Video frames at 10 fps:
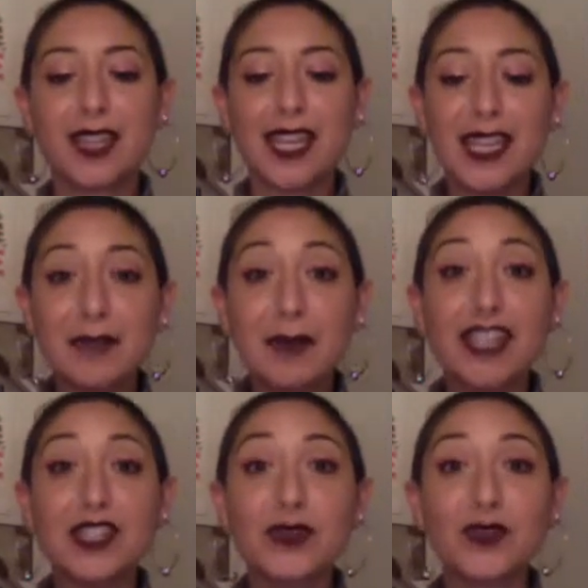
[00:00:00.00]
is by
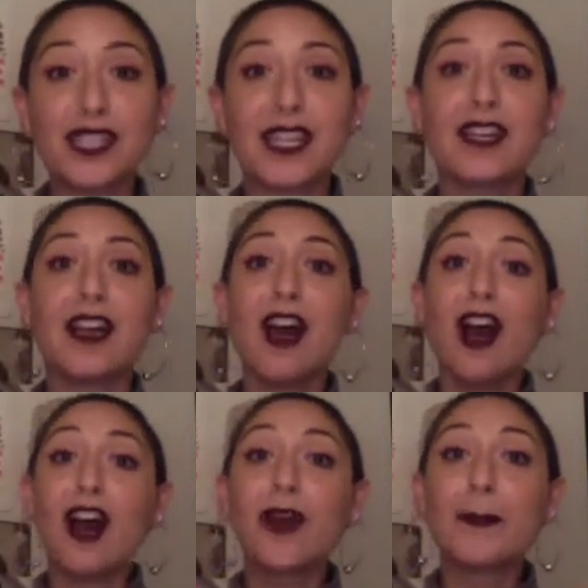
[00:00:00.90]
using
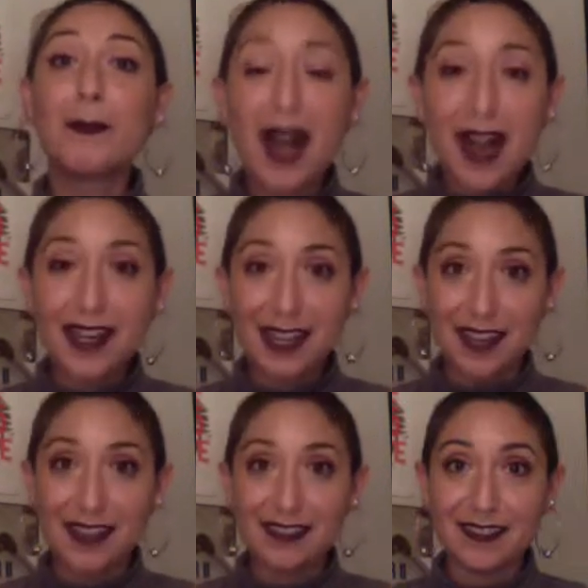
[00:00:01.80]
our
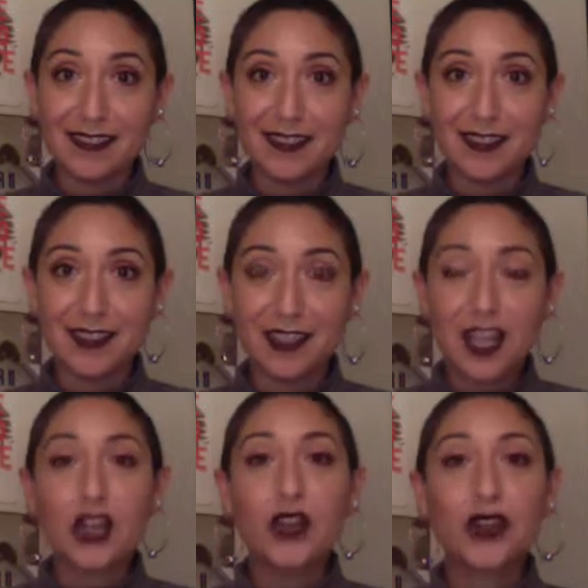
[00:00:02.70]
body,
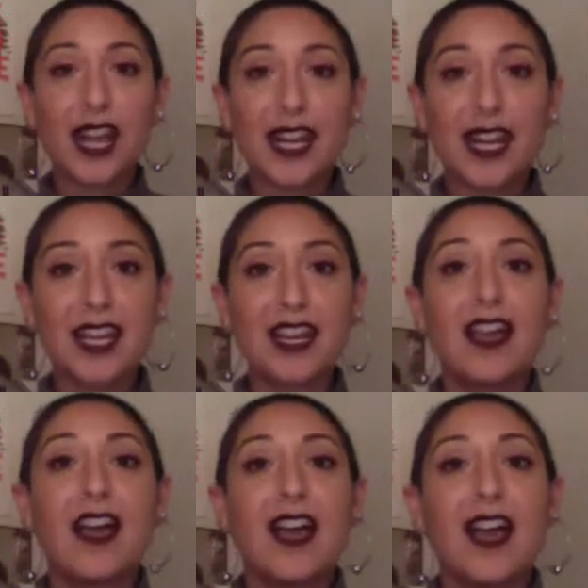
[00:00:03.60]
creating
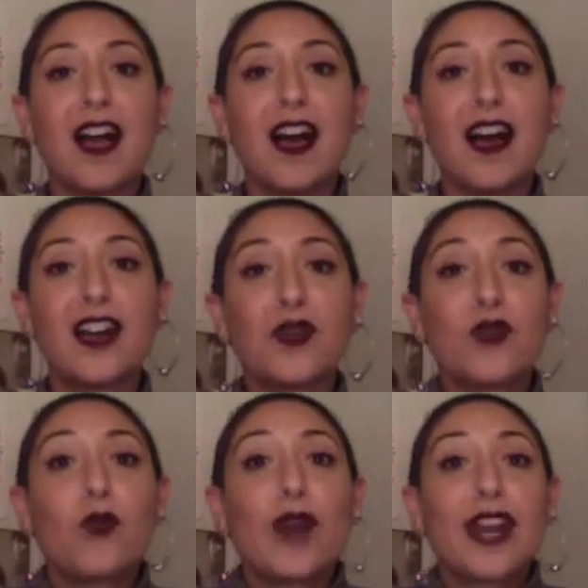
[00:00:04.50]
an
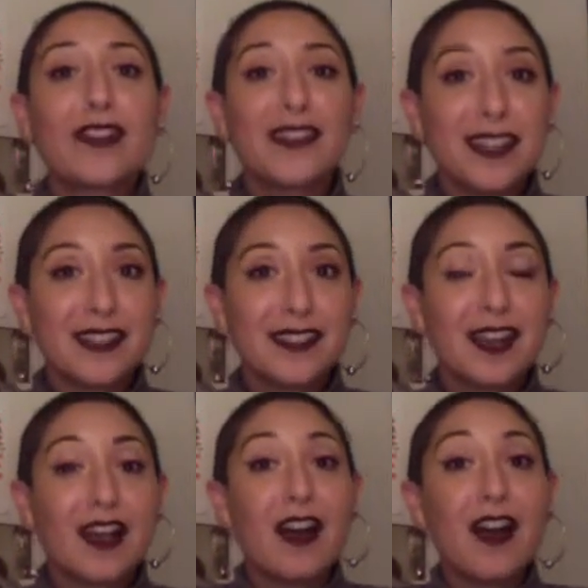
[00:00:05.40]
awareness
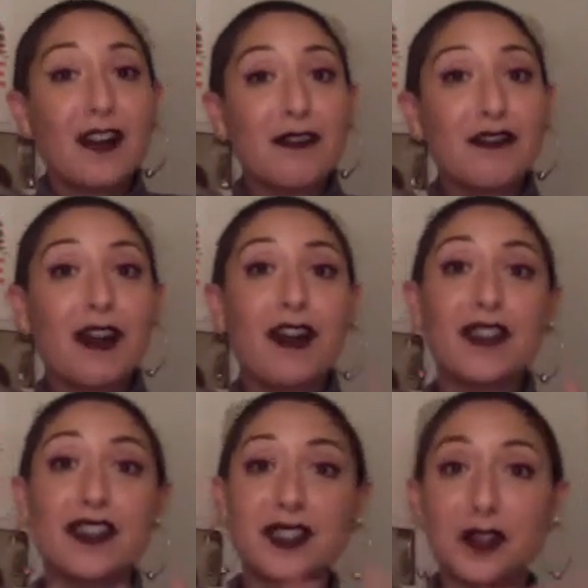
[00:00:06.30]
of
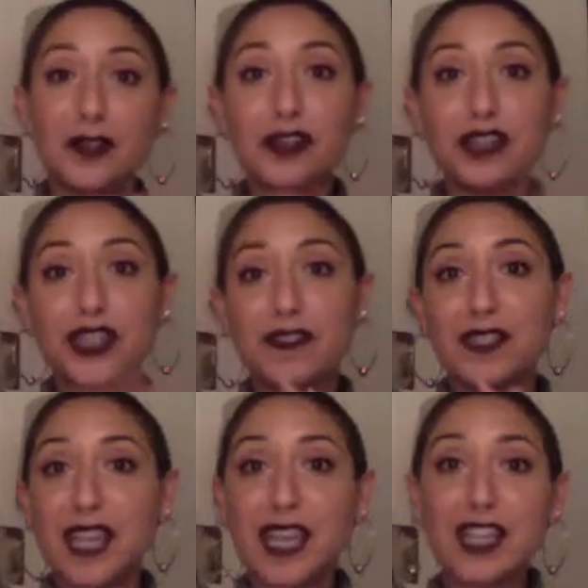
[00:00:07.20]
the subtle
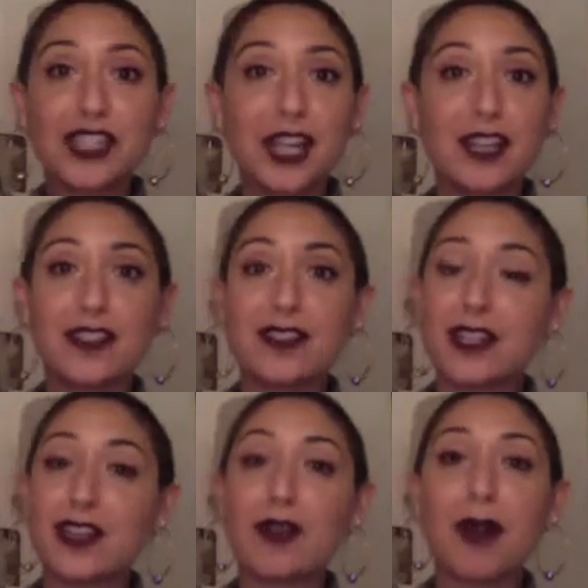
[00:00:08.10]
shifts and changes
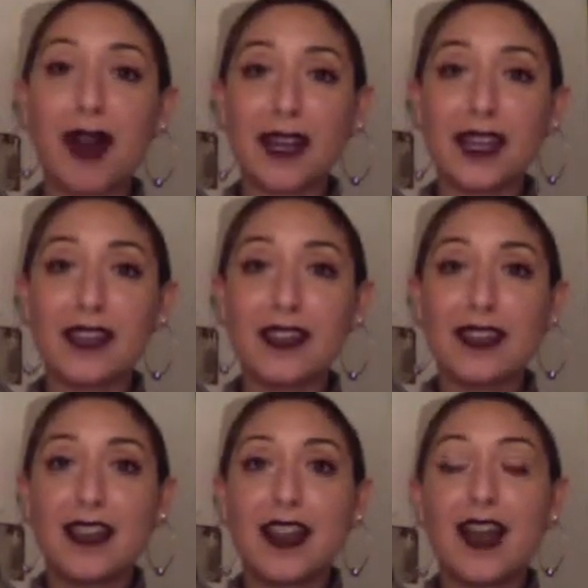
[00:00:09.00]
in our body
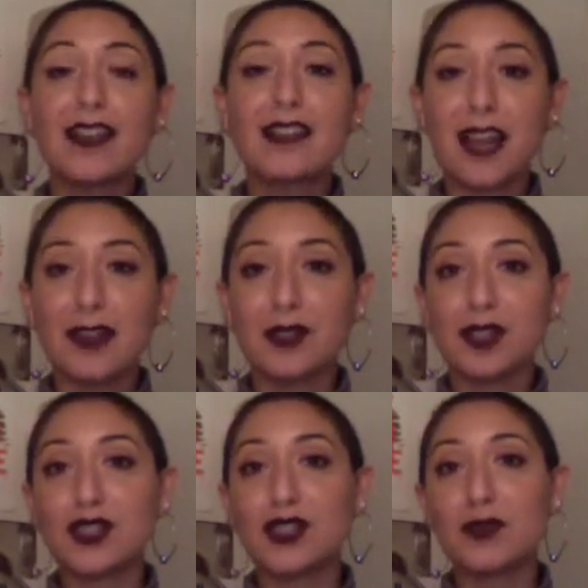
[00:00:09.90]
allows
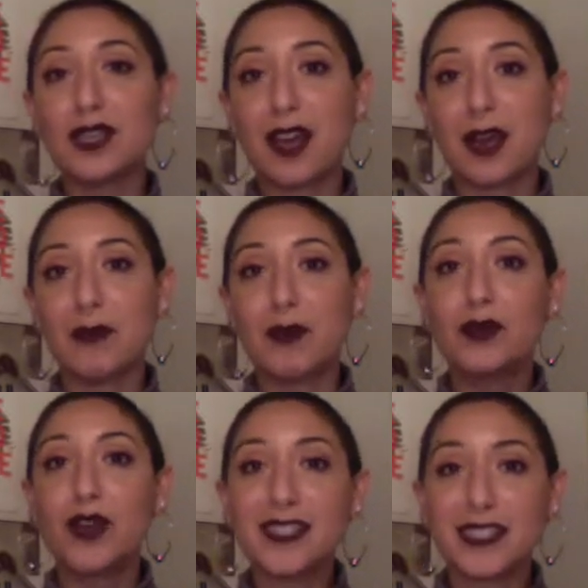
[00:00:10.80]
us to become
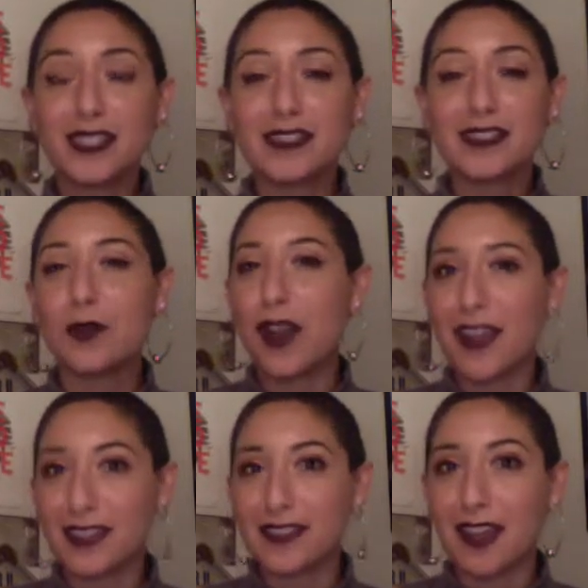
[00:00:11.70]
present. Now, why
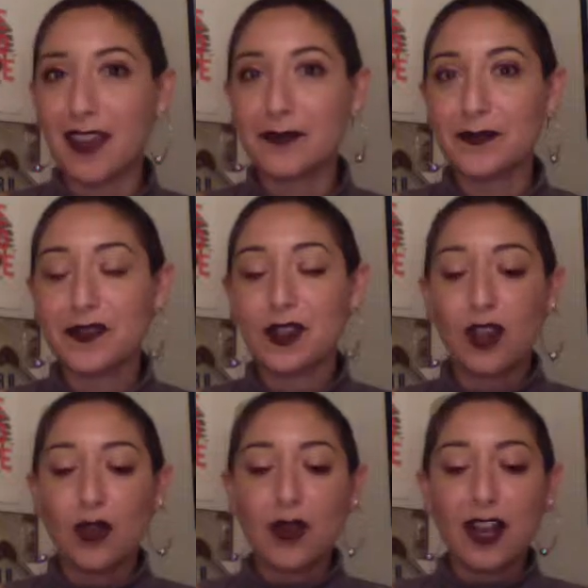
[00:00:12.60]
is that?
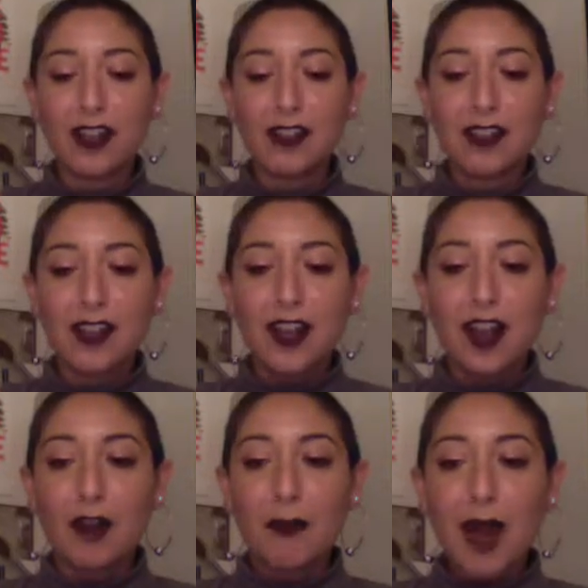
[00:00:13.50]
Well,
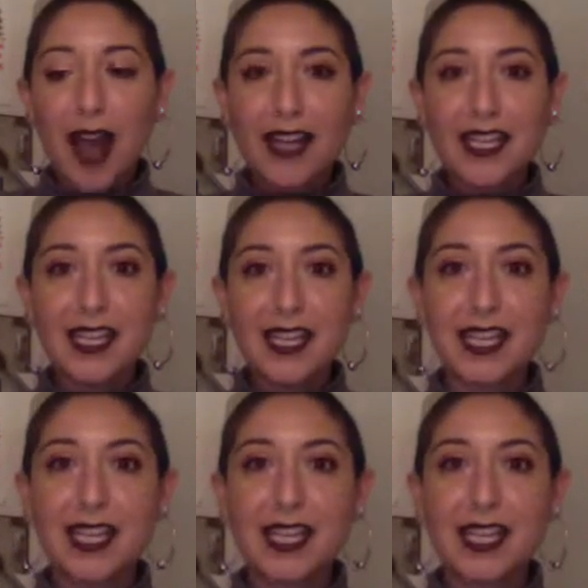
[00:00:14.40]
our body